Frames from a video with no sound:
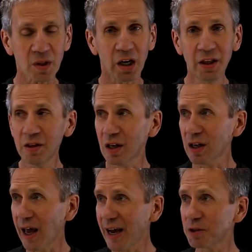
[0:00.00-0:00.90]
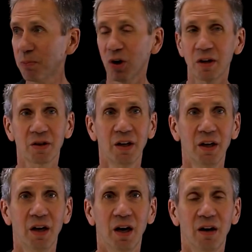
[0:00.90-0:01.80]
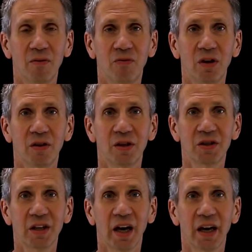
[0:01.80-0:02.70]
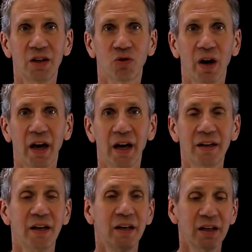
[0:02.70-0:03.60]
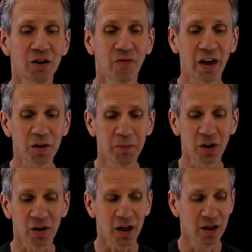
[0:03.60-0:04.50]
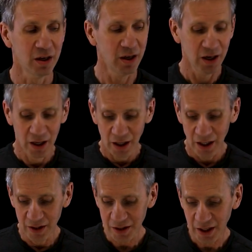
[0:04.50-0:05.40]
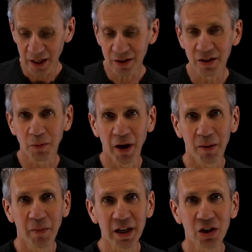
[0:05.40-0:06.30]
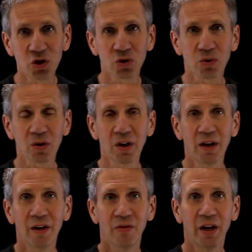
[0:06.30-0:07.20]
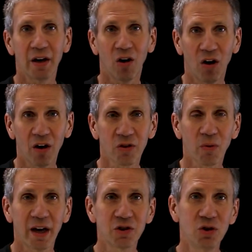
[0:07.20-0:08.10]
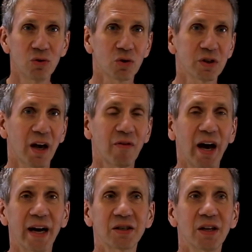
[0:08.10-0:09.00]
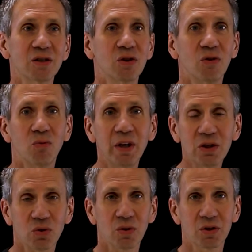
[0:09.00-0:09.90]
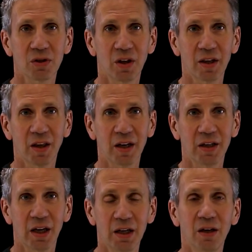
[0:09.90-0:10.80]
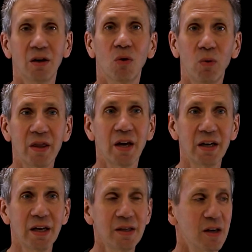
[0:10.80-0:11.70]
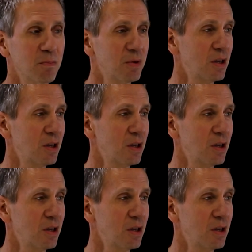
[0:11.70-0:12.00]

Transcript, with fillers: And then the last part of the CIA Triad is availability. In this case, it's about making sure that authorized users have access to the resources that they need when they need them.